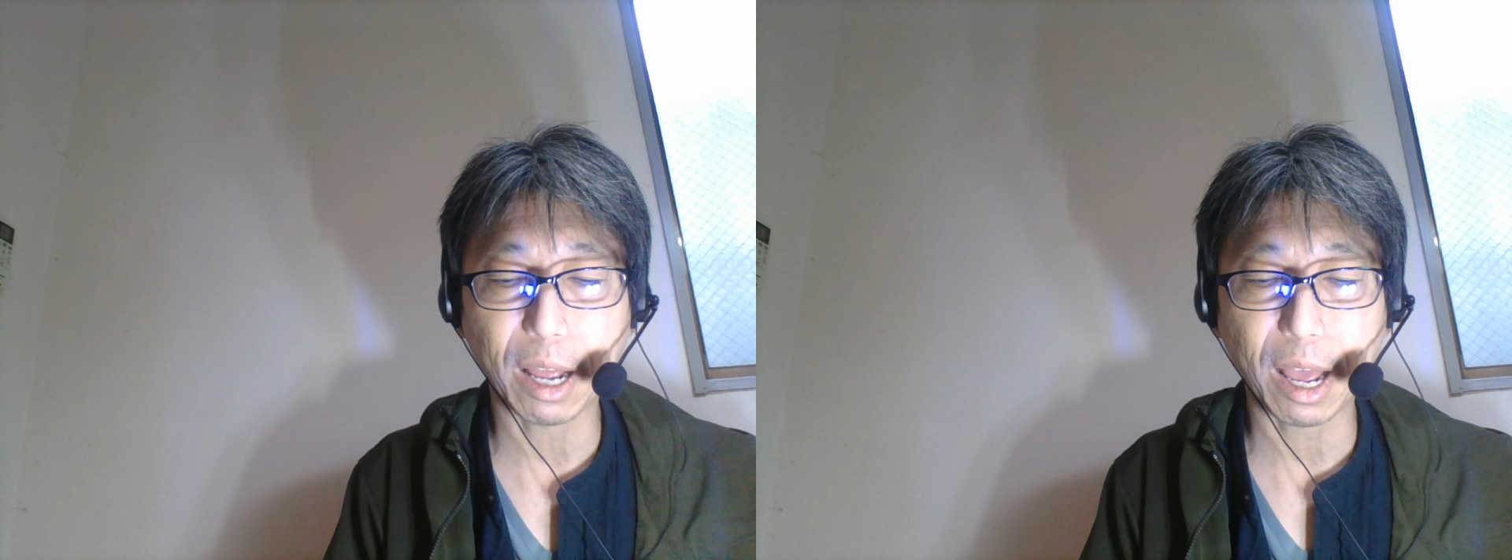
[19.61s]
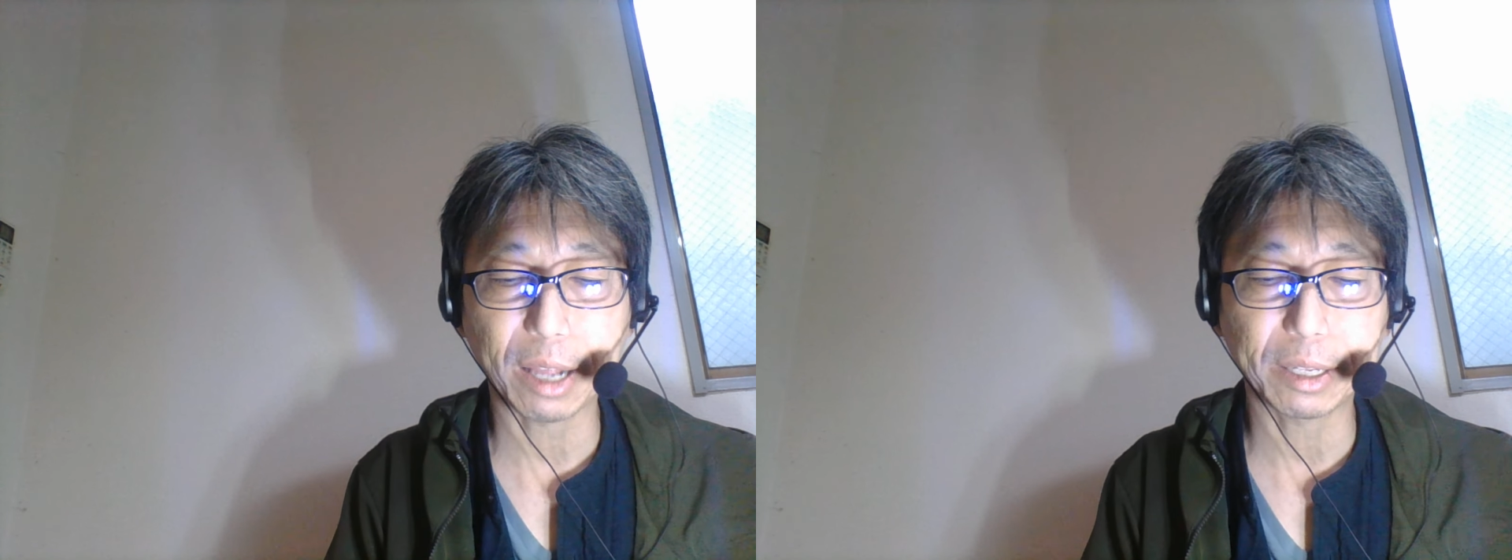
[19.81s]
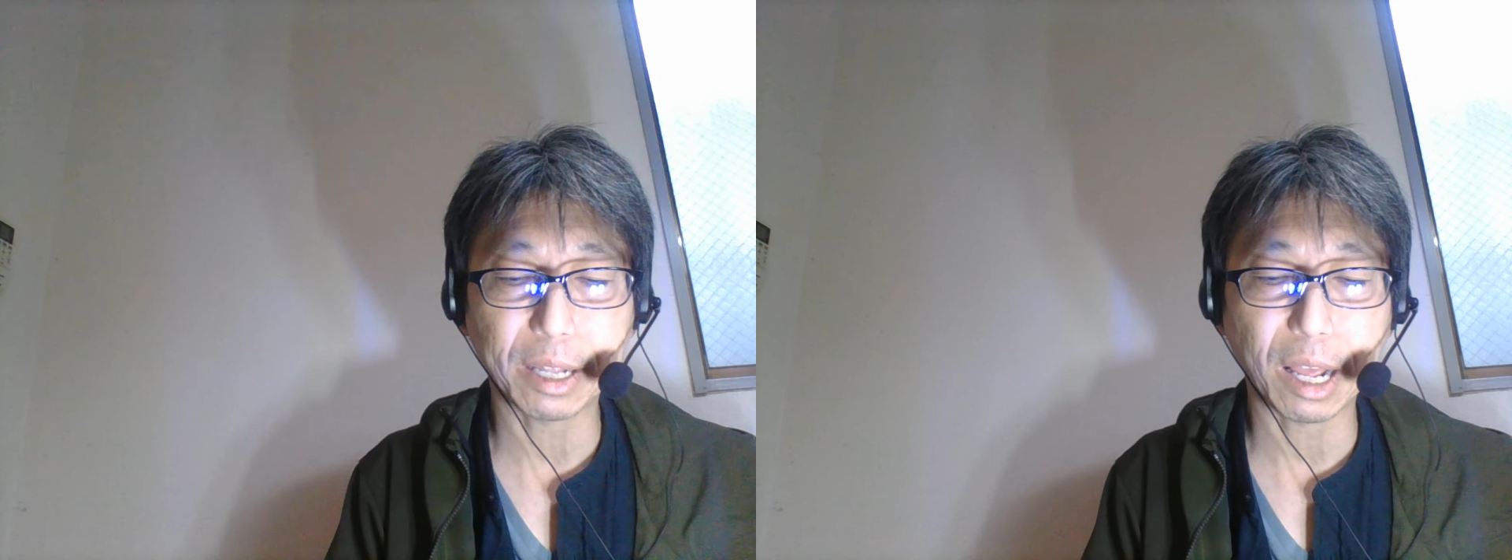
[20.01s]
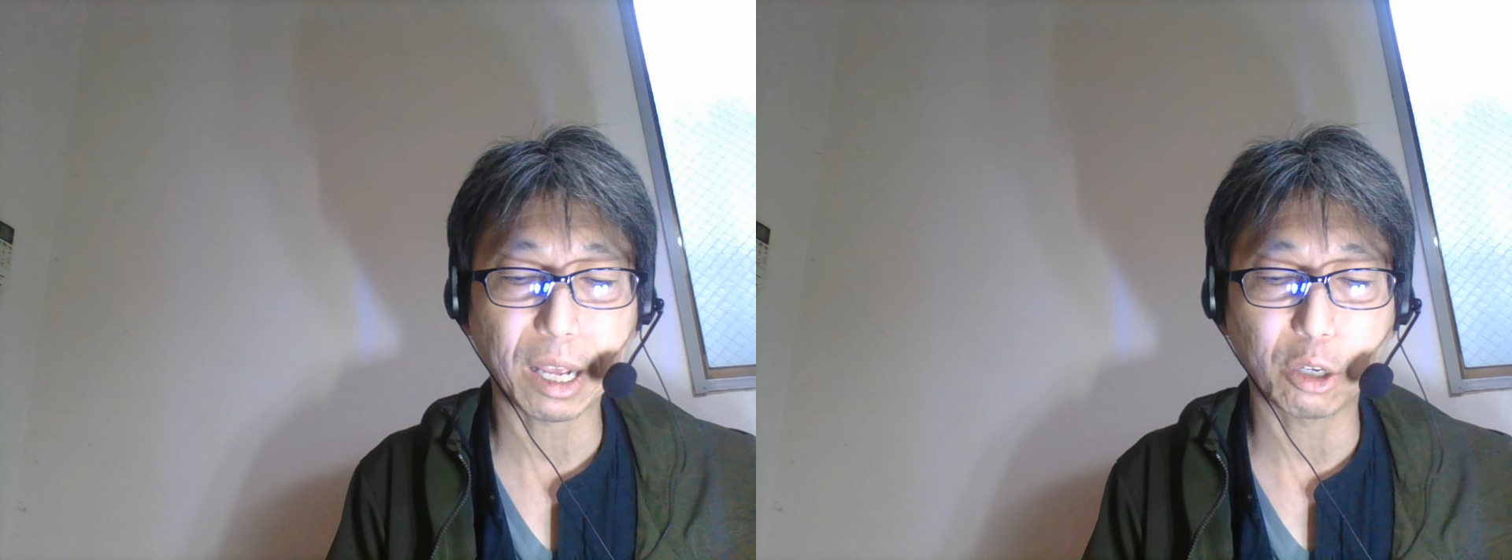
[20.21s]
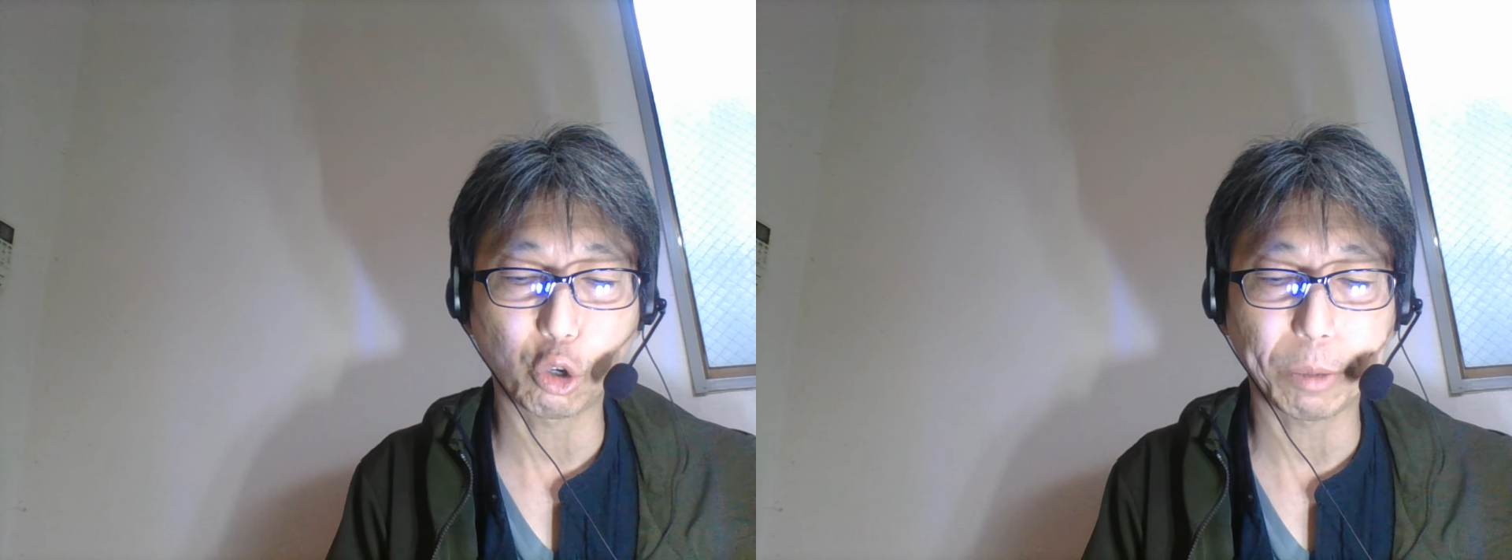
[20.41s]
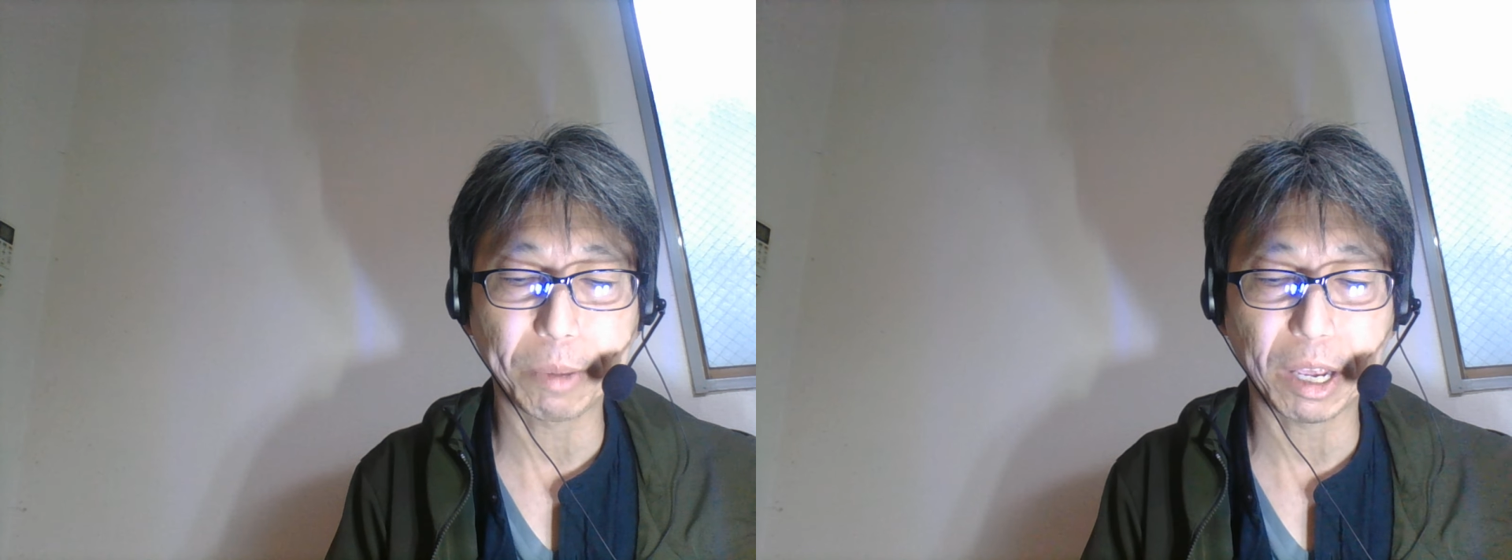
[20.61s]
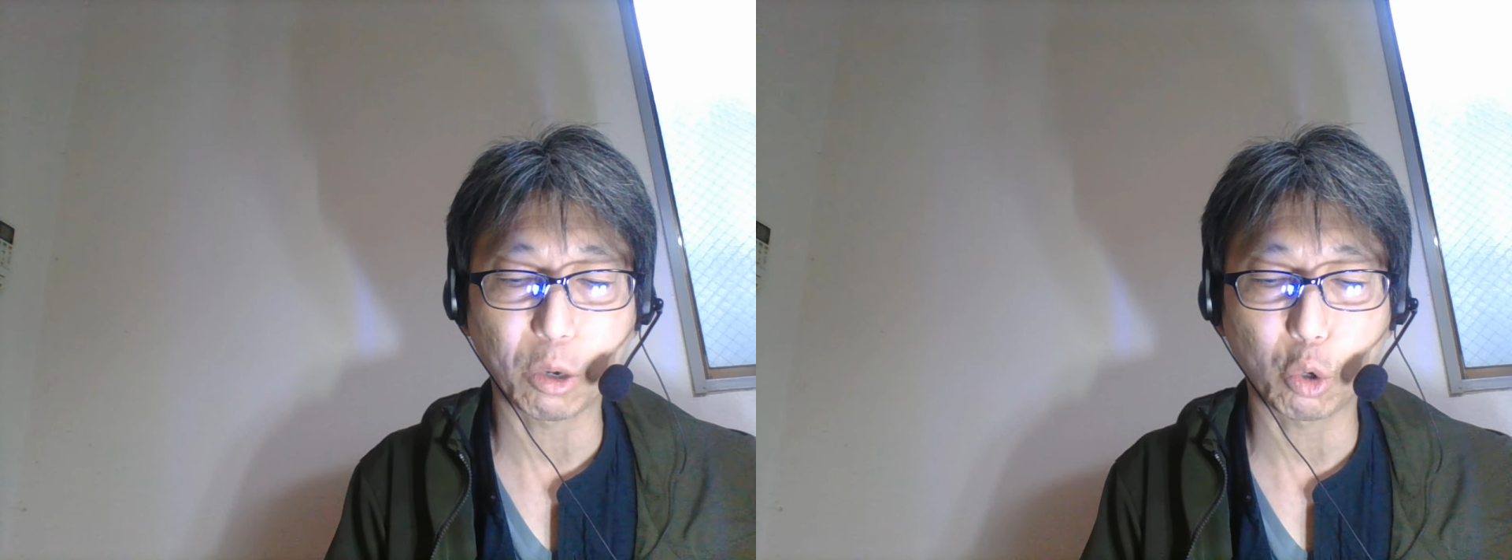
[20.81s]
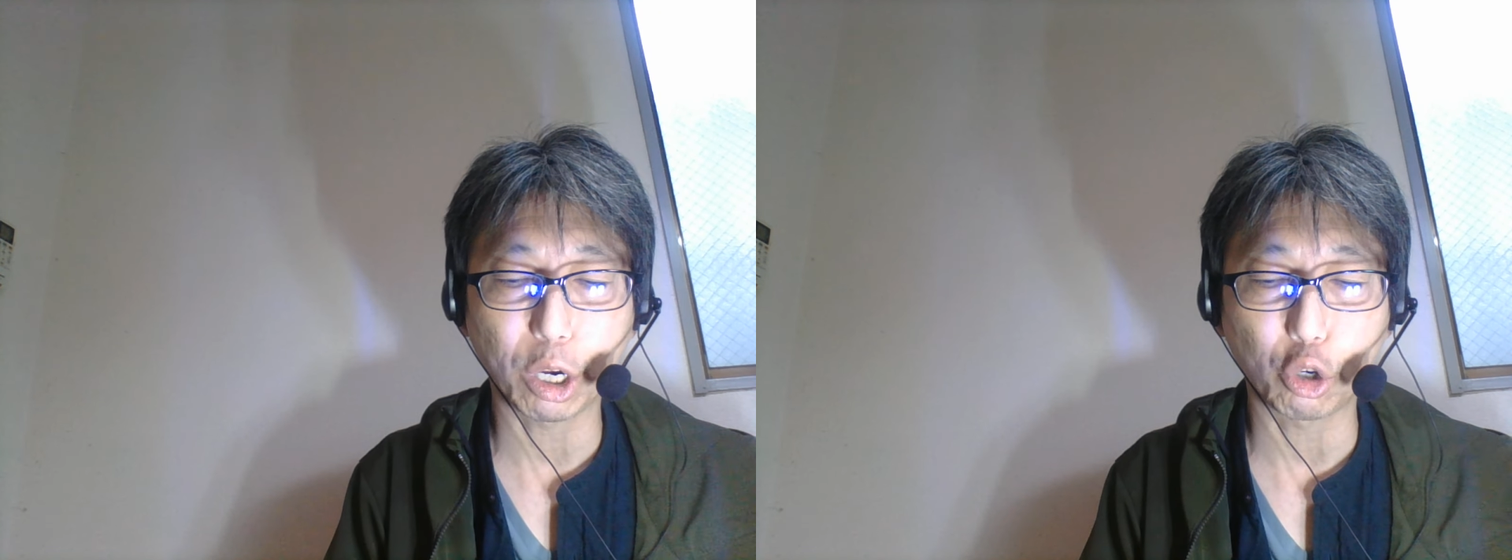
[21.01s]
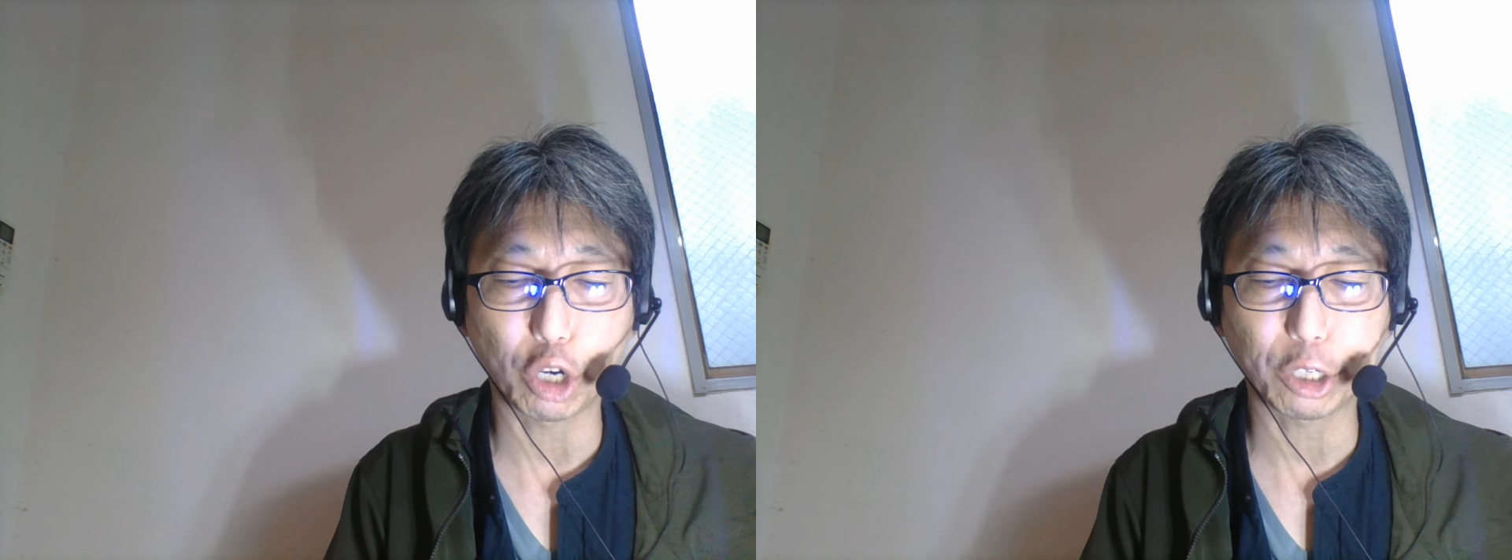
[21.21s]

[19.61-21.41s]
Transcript: I think women will